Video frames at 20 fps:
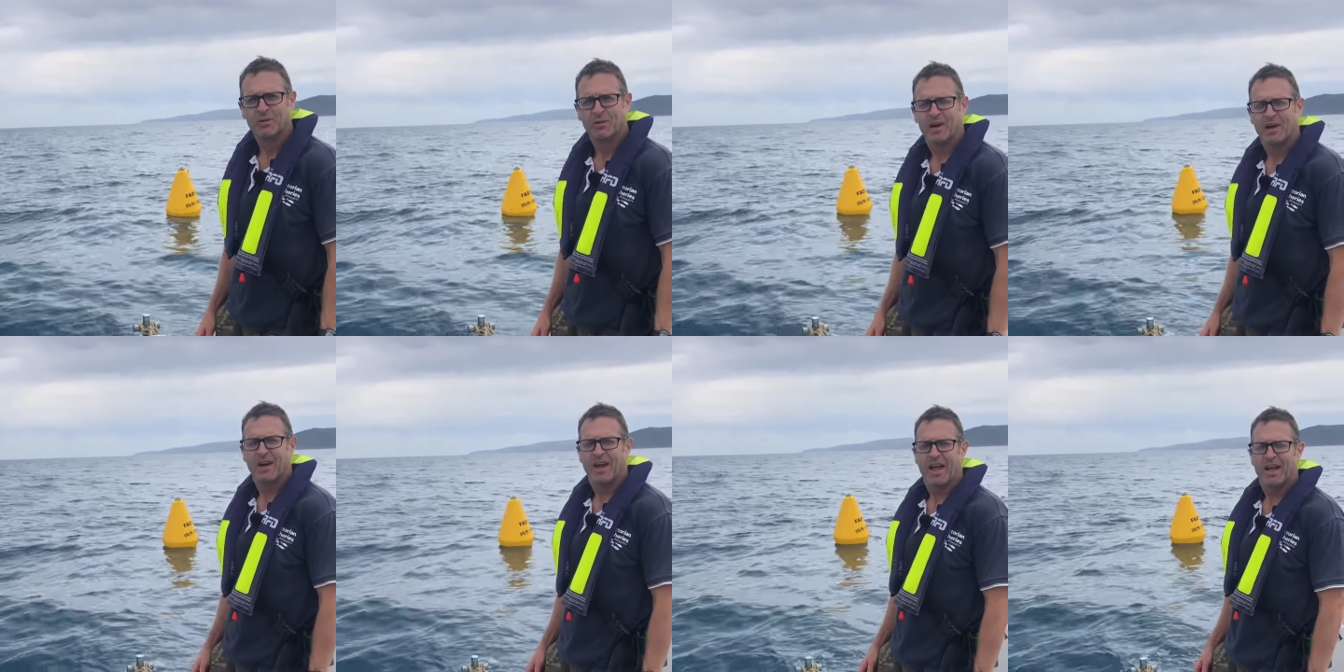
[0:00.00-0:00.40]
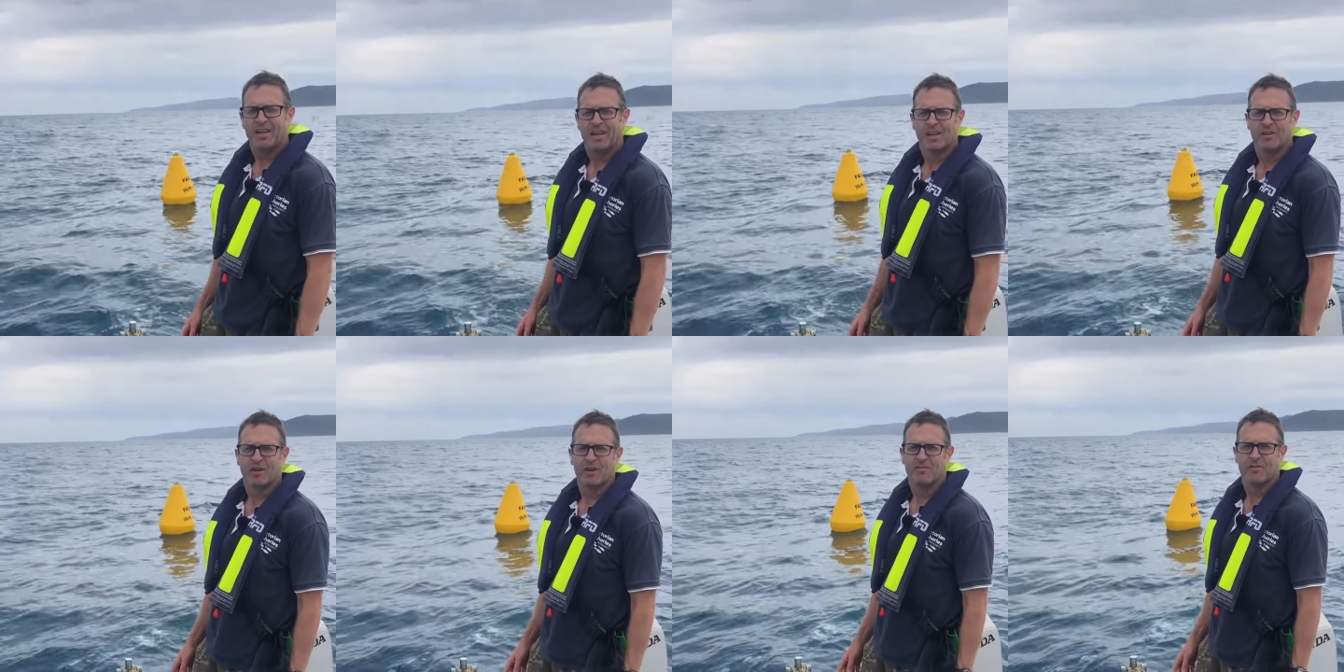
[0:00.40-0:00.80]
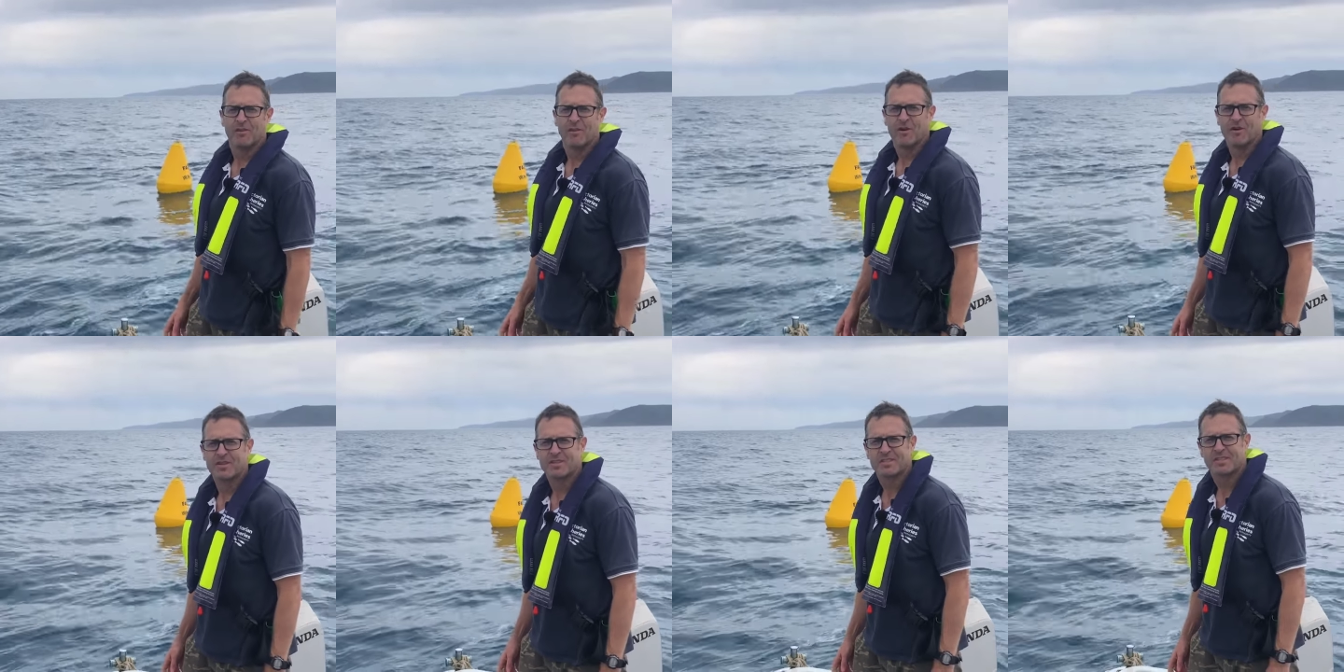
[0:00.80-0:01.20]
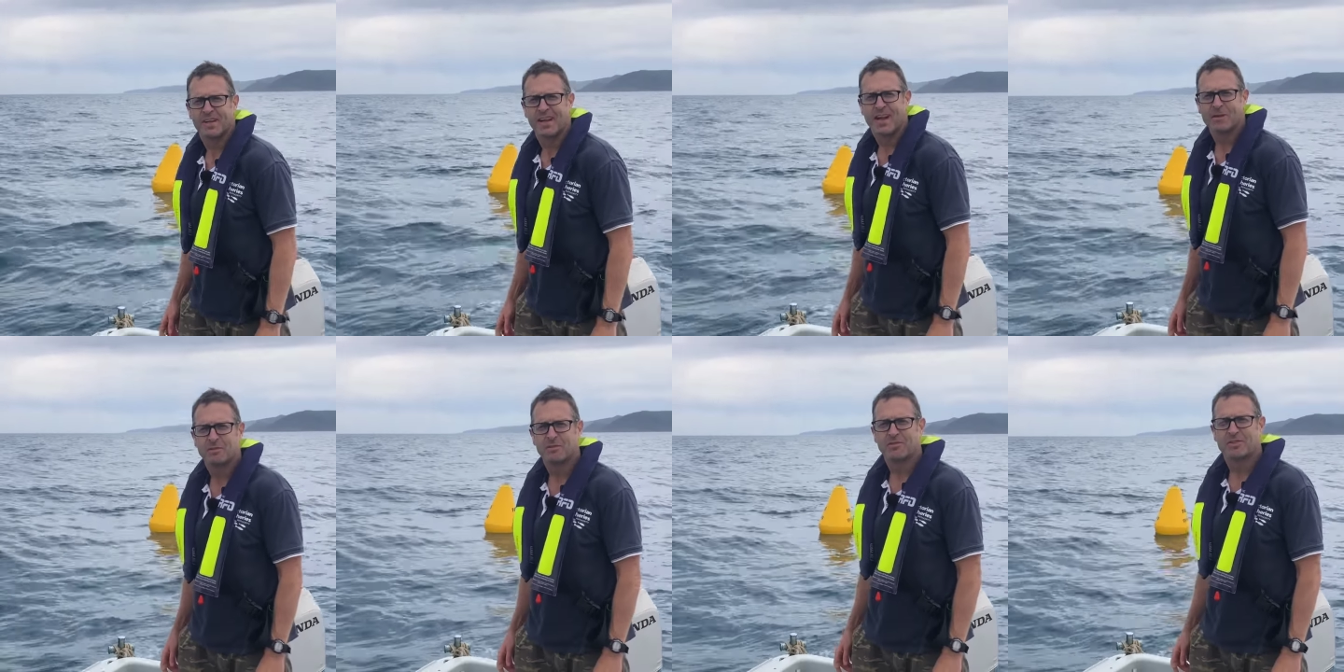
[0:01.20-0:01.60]
We're out here off Lorne
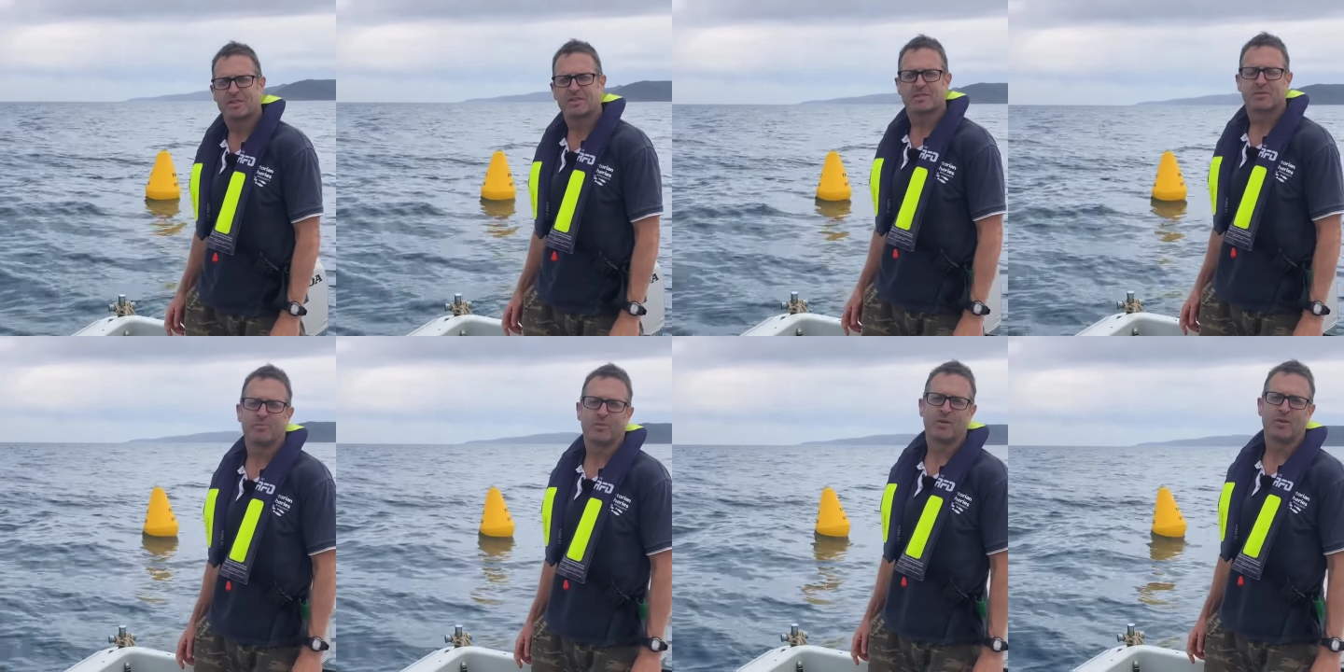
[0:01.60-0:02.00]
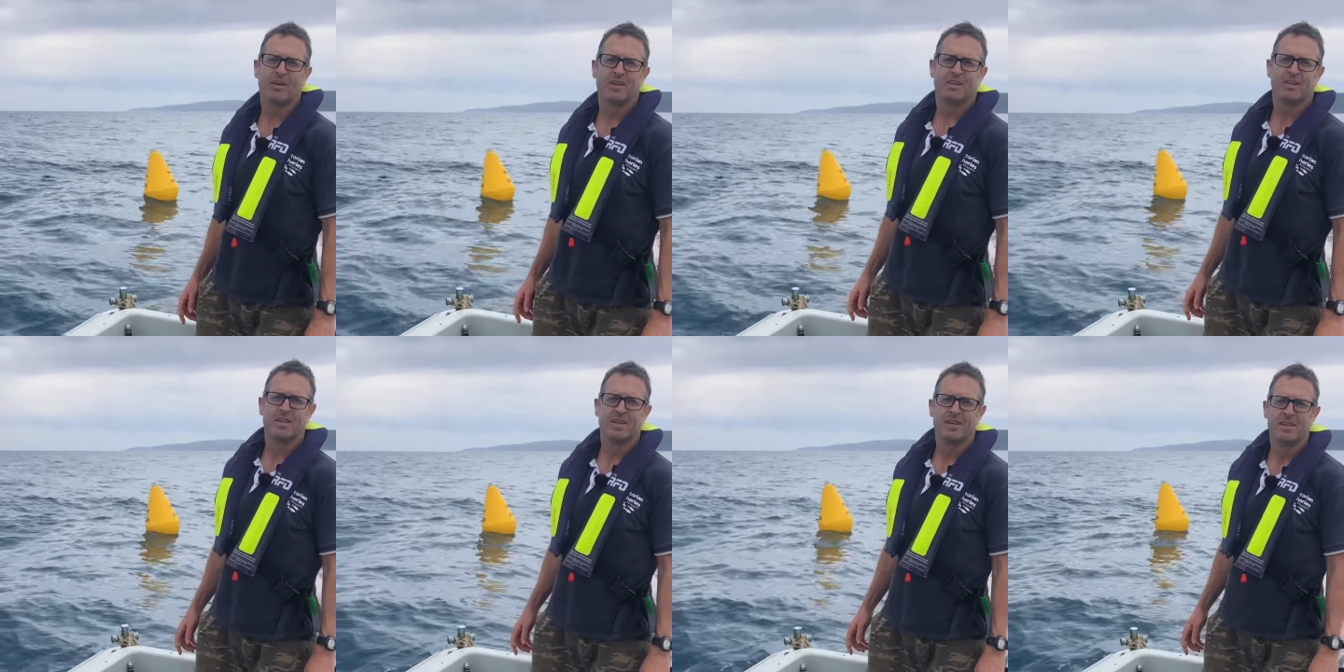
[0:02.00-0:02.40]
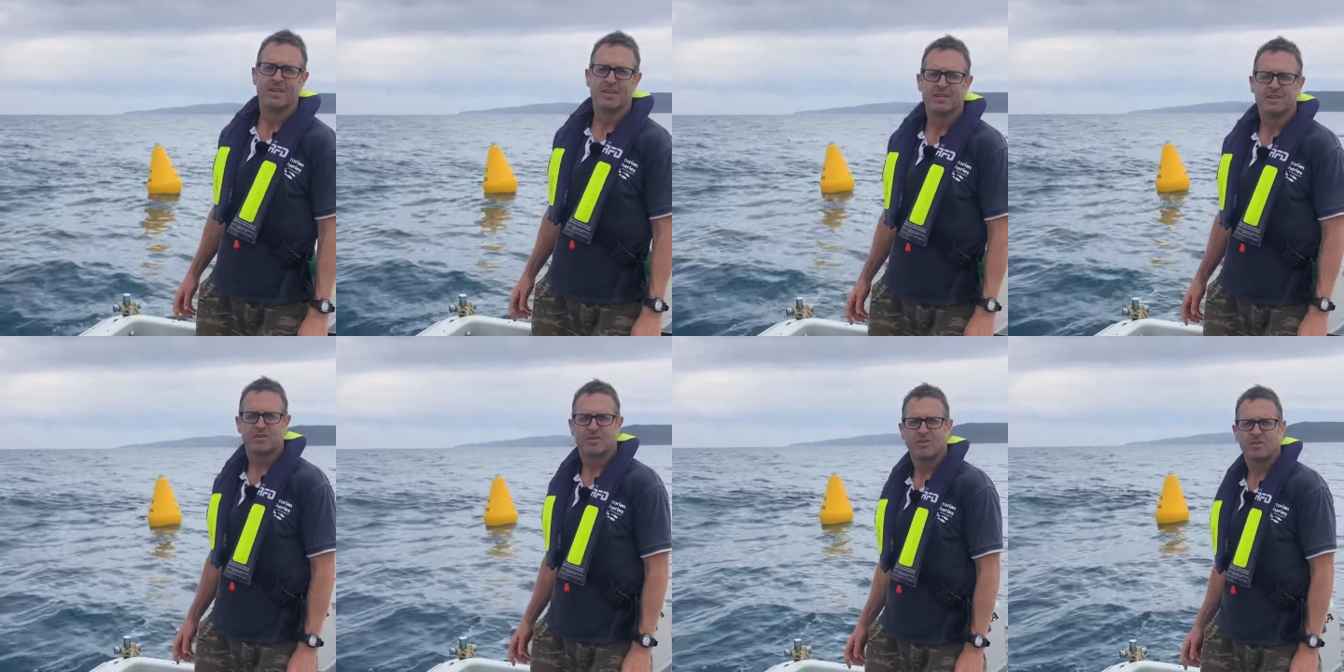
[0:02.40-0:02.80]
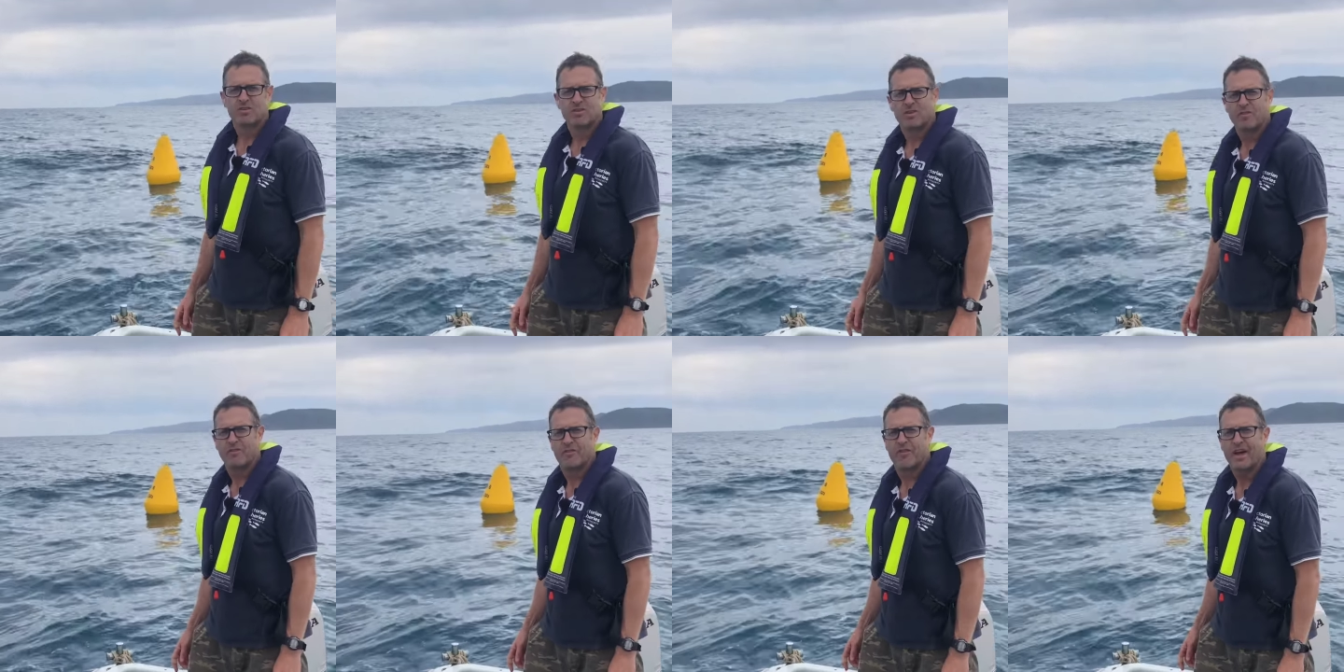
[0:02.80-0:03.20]
today and we've just deployed two
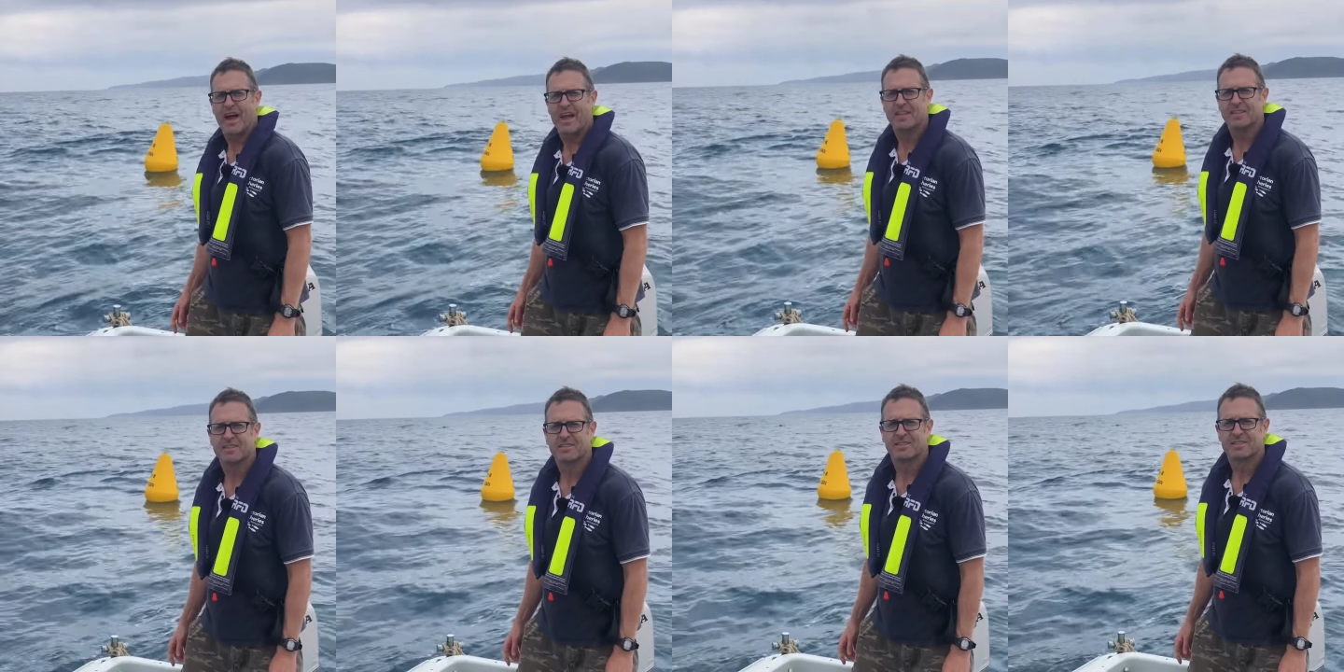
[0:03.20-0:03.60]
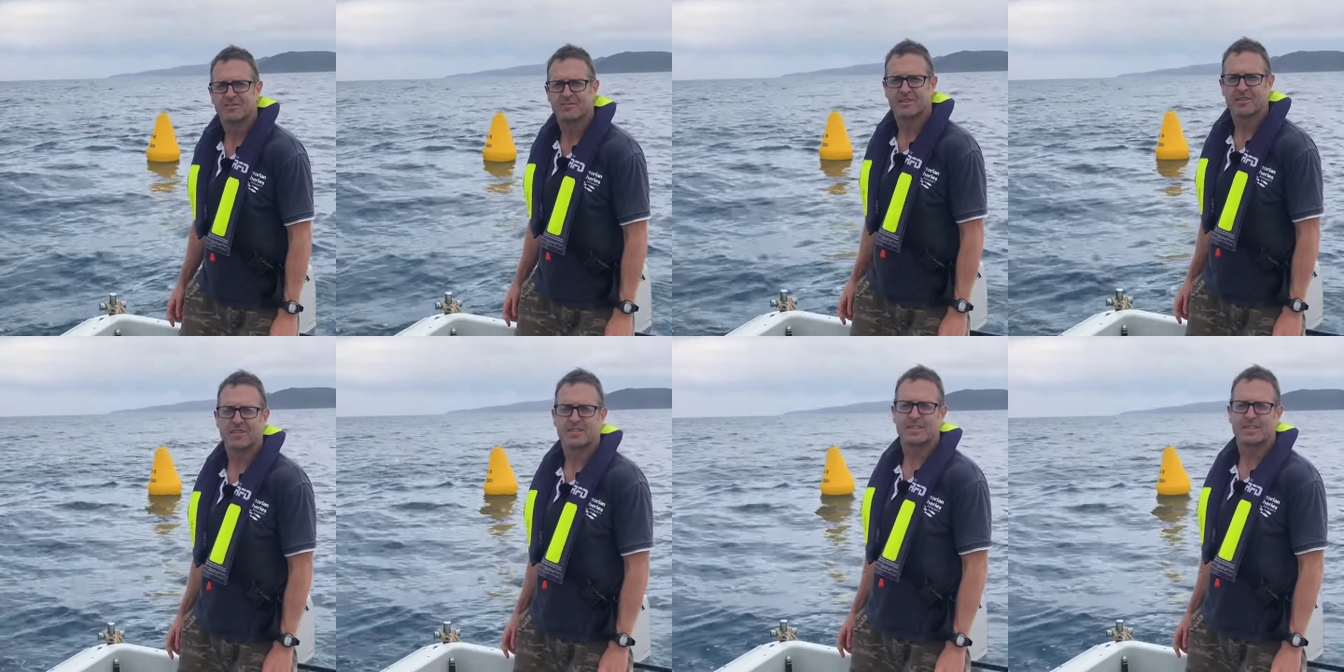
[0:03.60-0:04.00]
new FADs for